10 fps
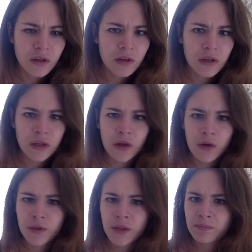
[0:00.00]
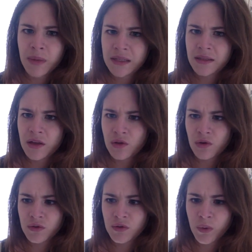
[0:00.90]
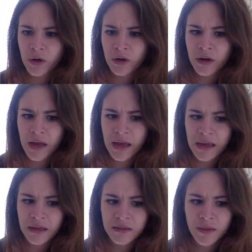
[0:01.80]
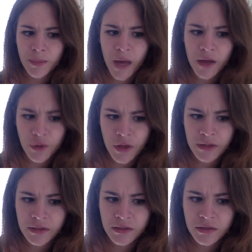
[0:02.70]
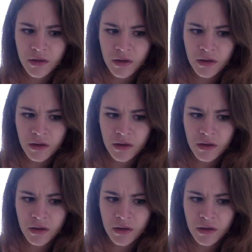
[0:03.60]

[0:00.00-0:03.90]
that my seizures were a subconscious